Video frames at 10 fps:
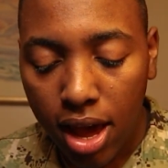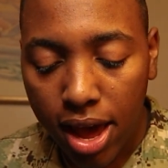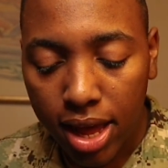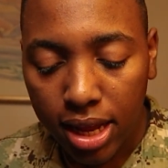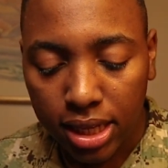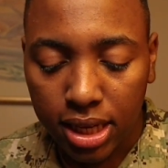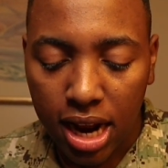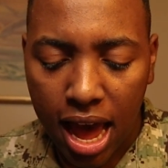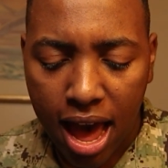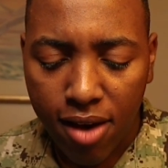and it's
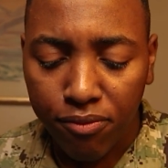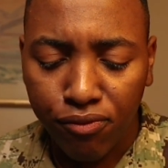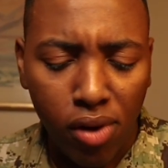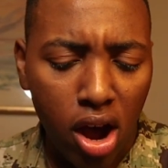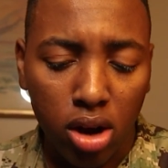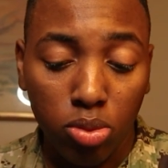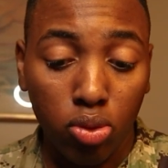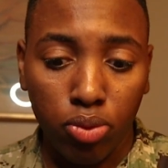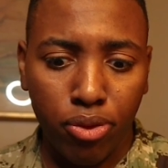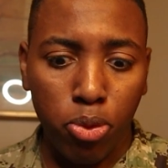gonna have uh,
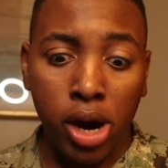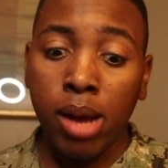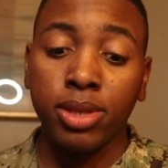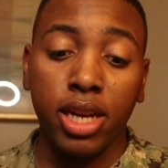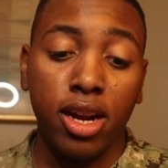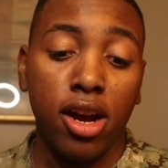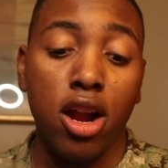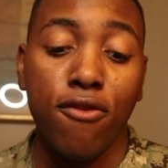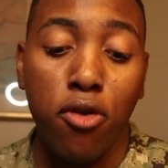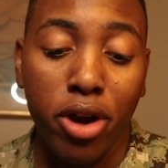from what I'm seeing one
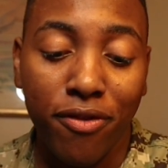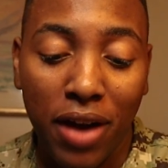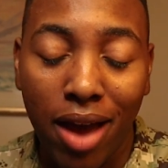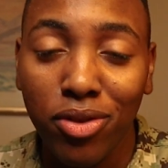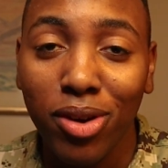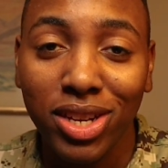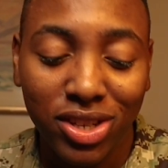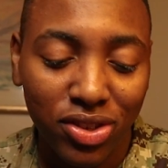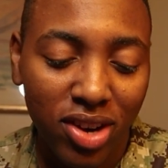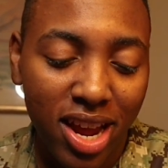hundred forty-five
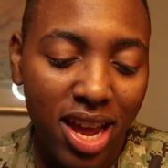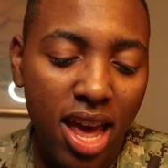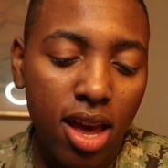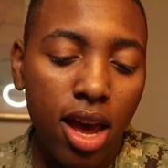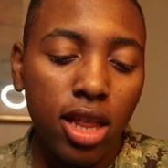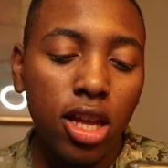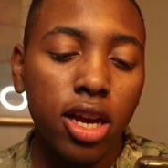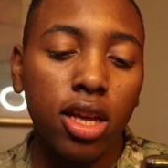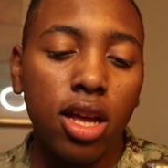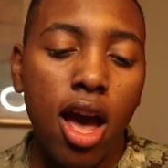questions, right? And
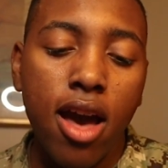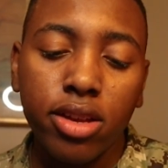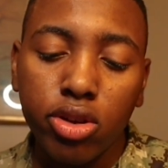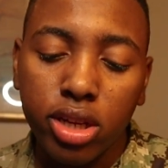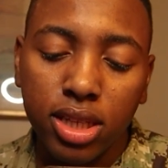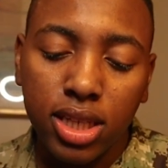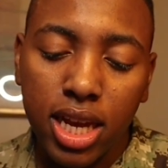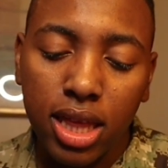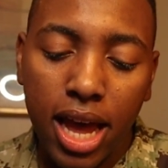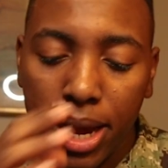look, uh, you can
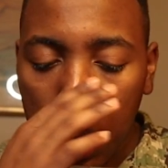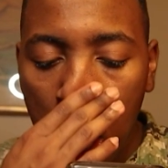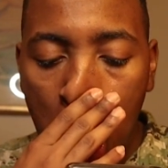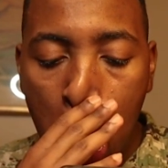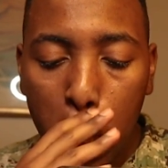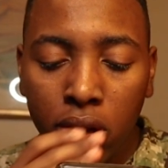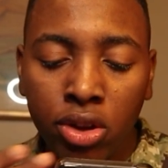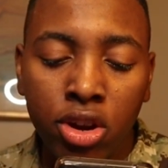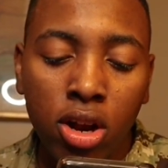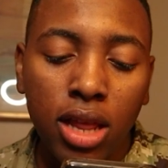see like
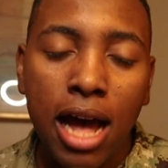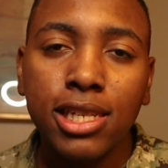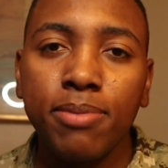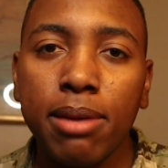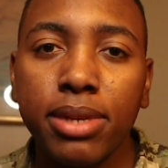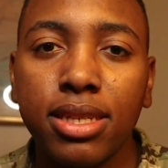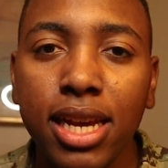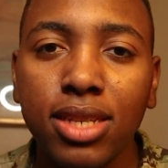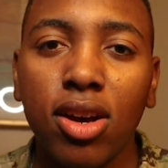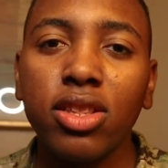you're allowed to make
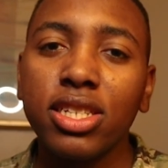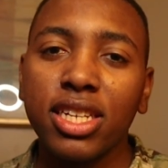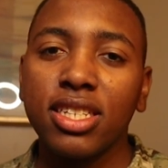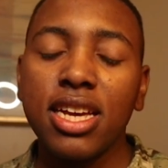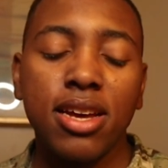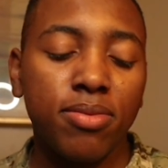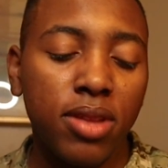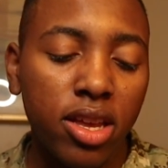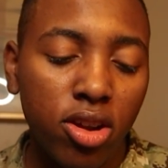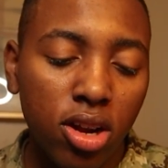mistakes on this exam.
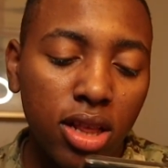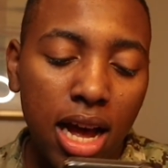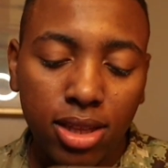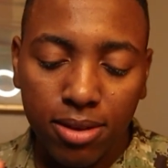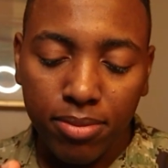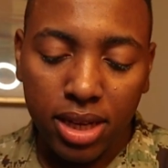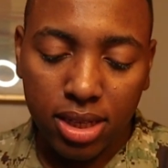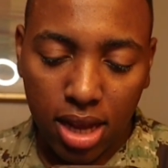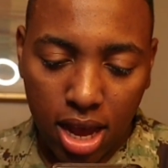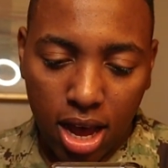Like you're allowed to miss
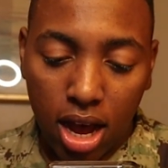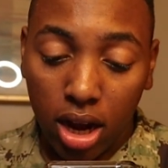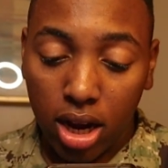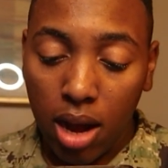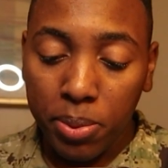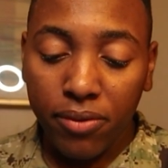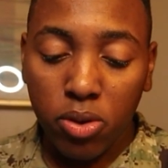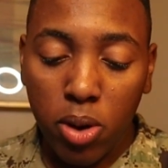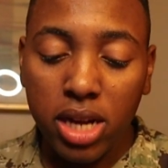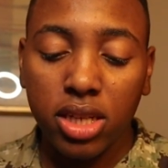a couple of
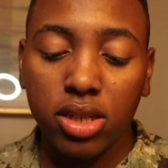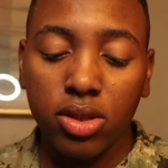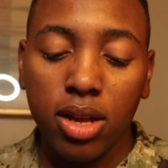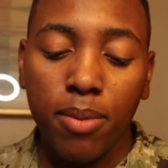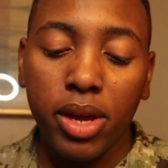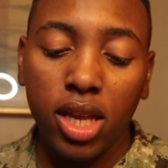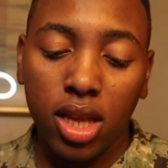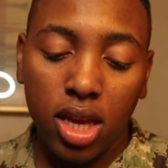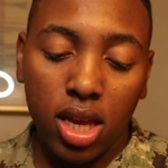questions. I mean,